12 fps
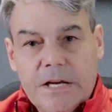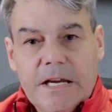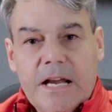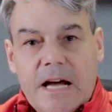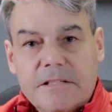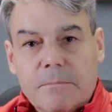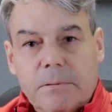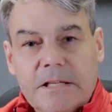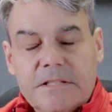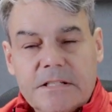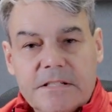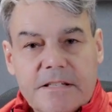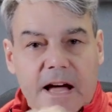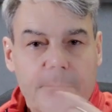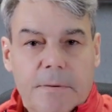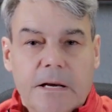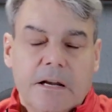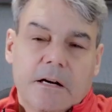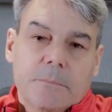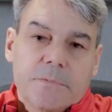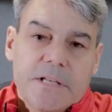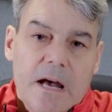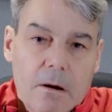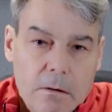it has a place to stop and it
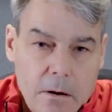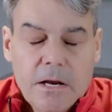comes out.